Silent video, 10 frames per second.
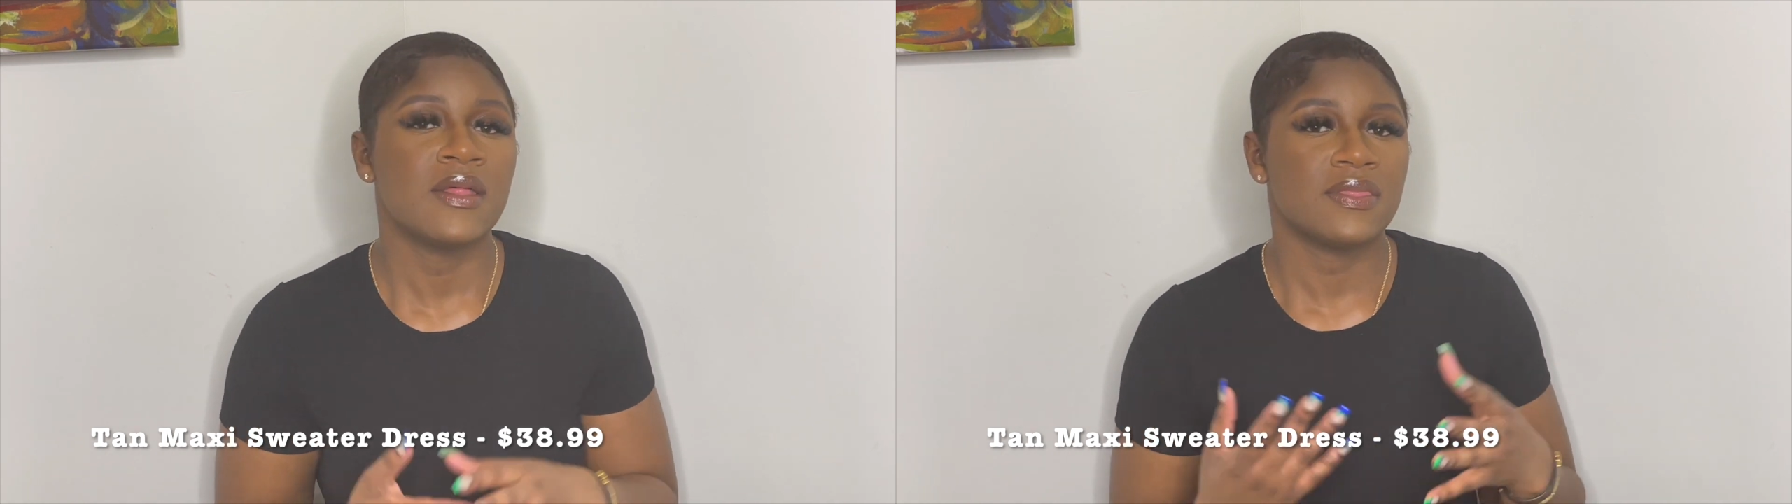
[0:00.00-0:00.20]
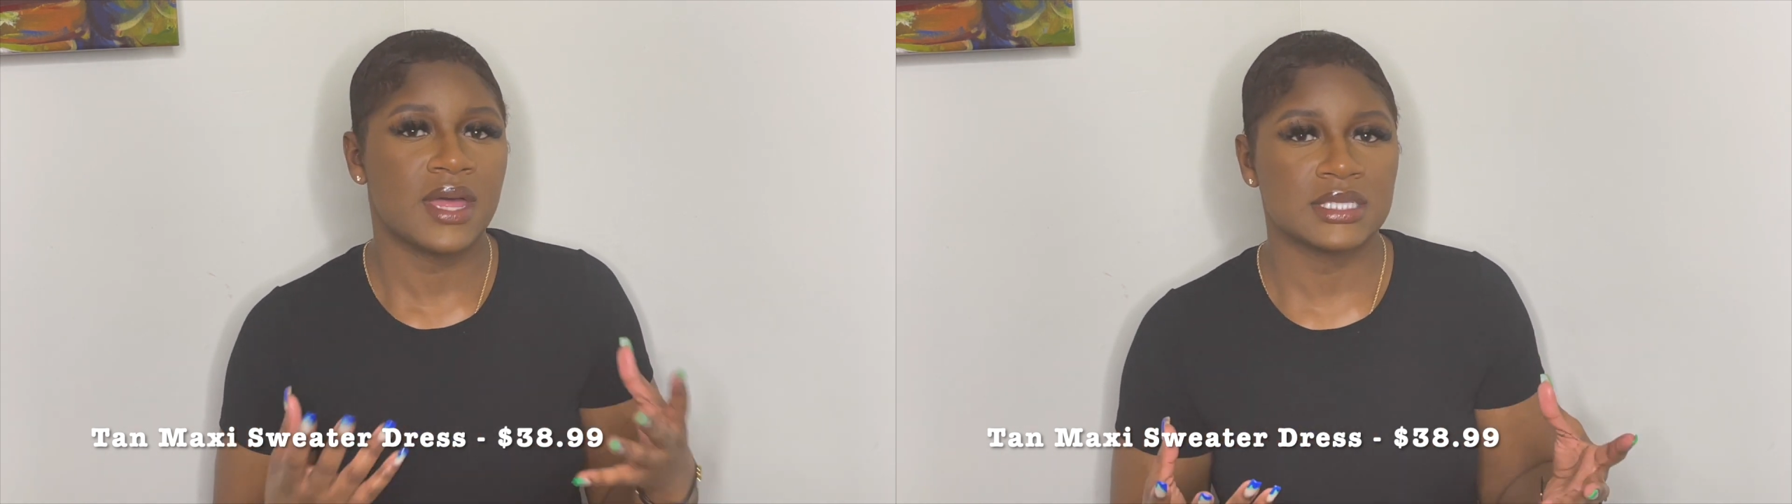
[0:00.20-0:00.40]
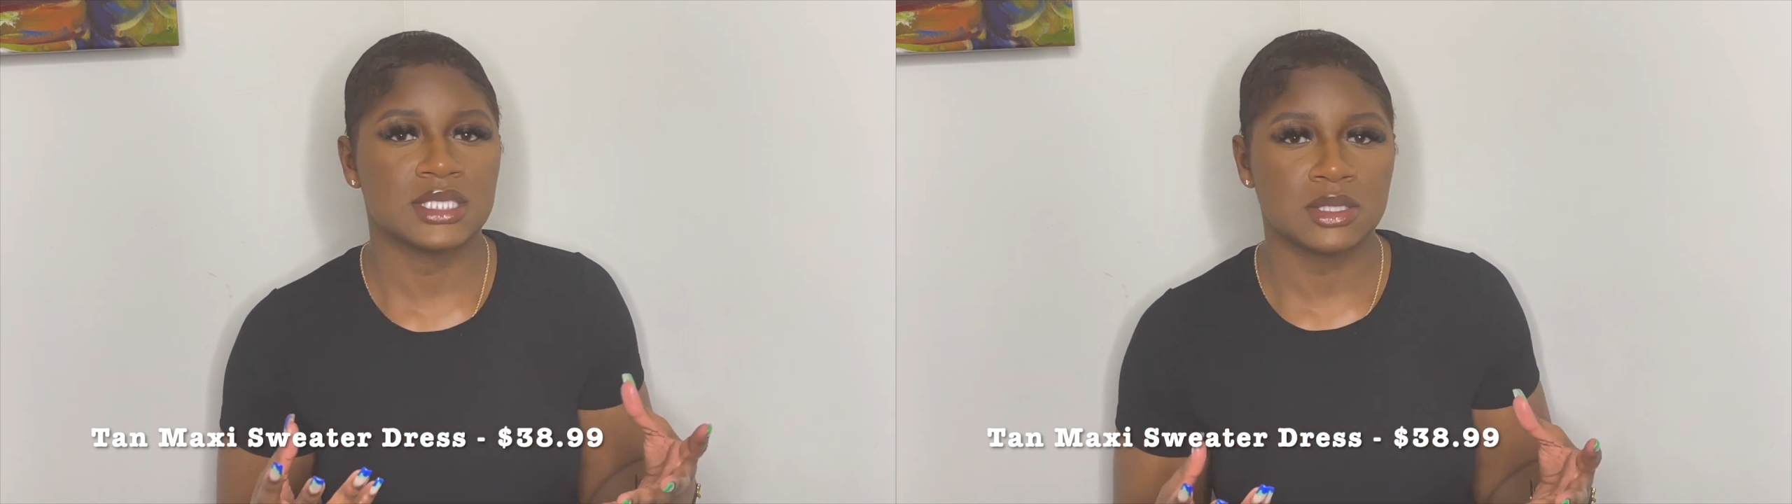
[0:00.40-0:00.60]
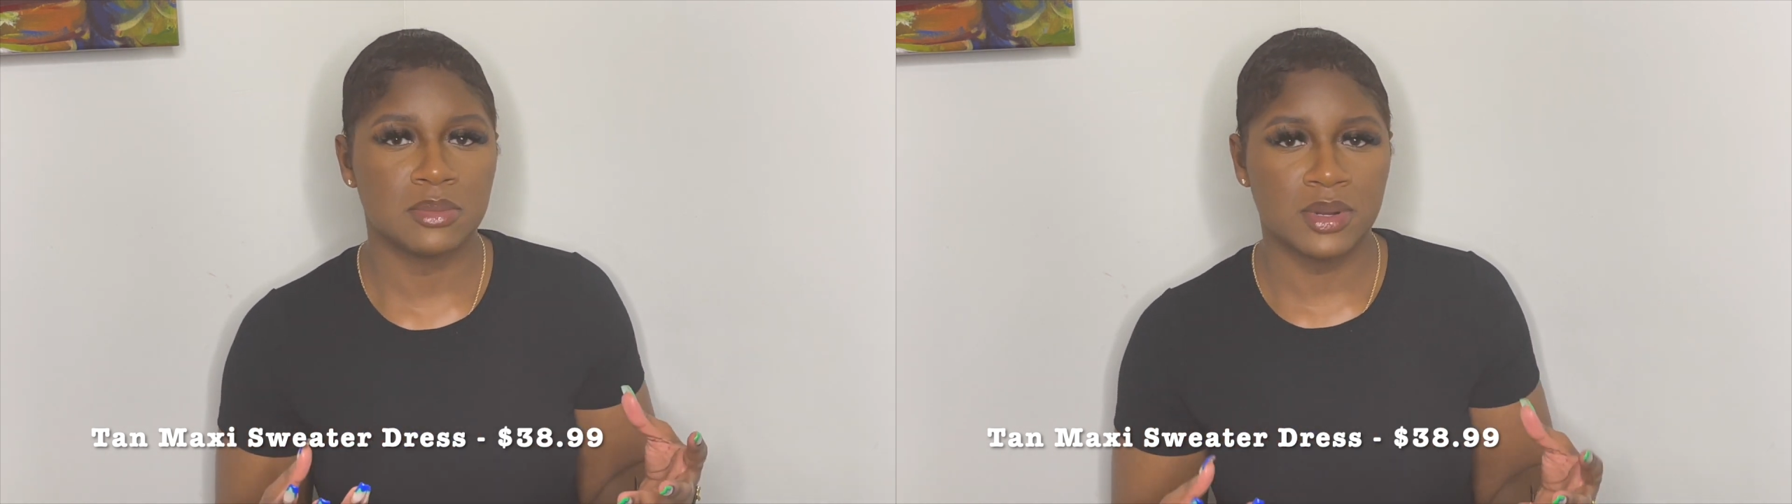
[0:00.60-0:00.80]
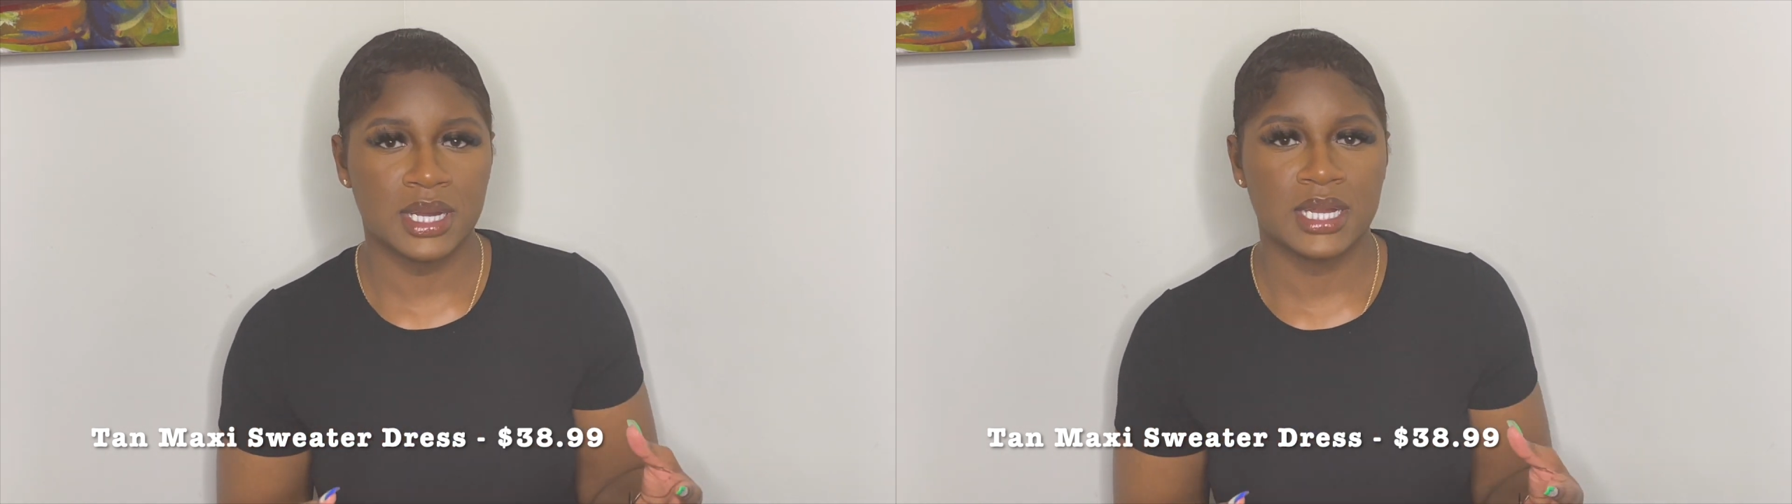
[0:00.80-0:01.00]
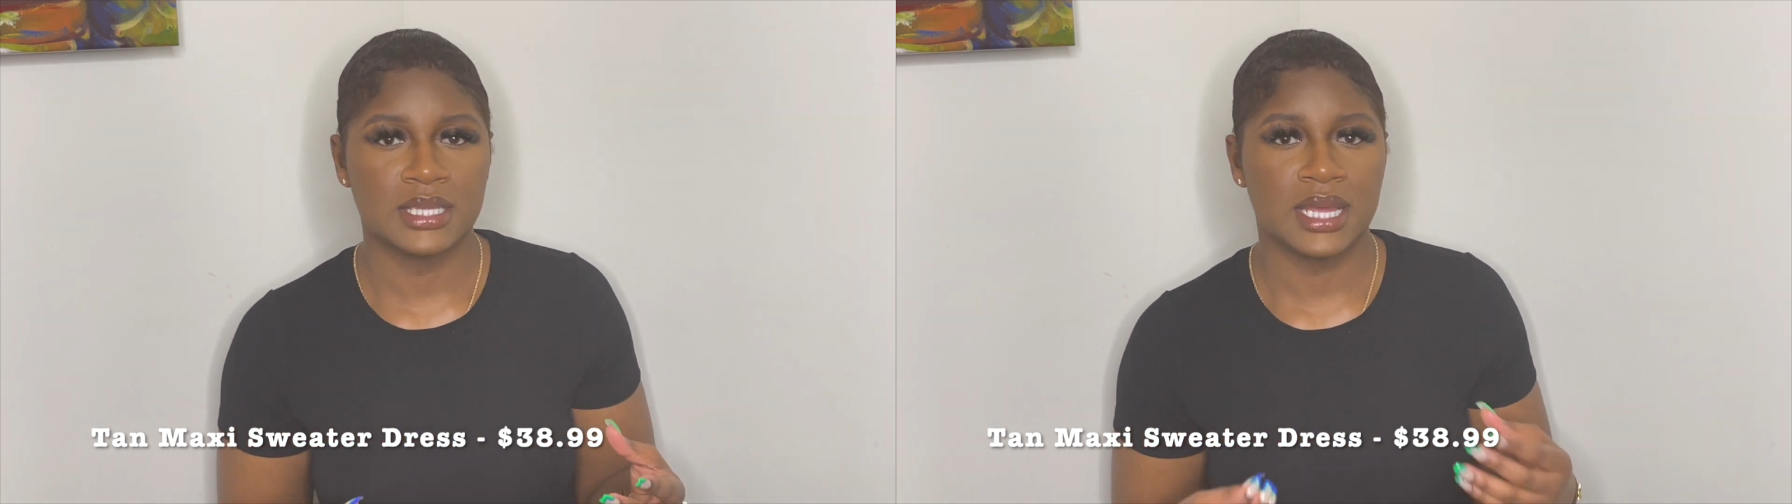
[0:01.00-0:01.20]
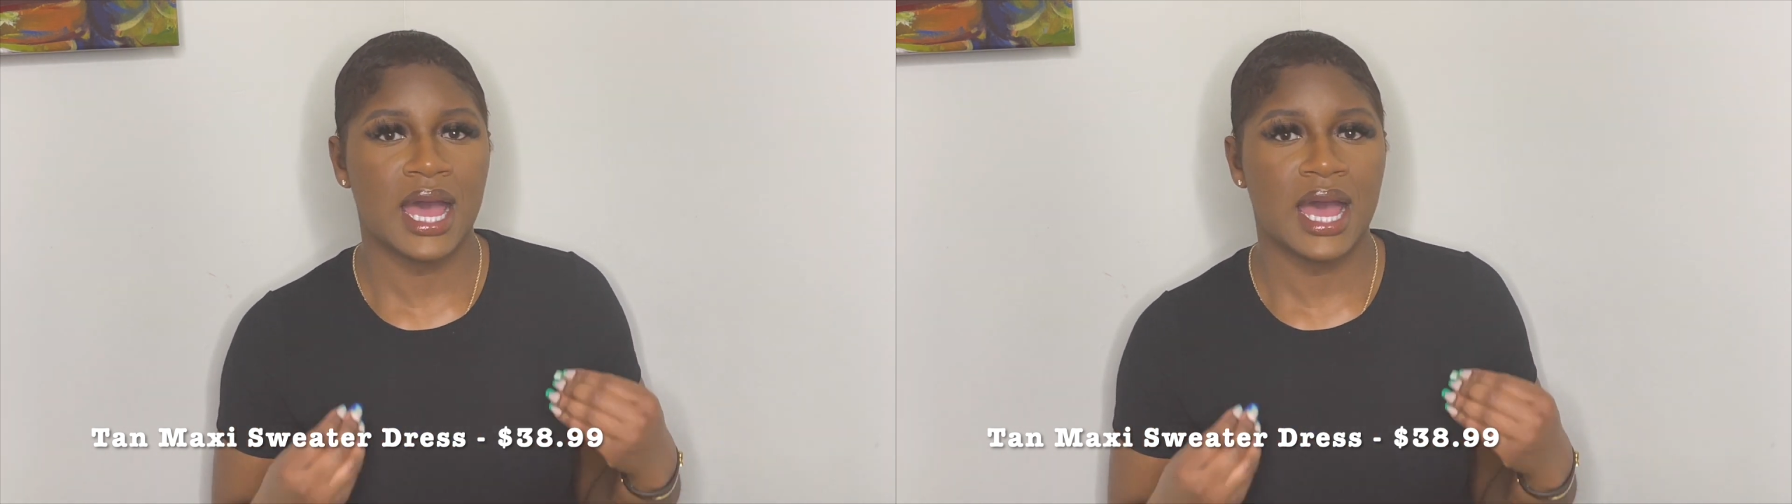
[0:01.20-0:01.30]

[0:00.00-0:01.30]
that's the brand that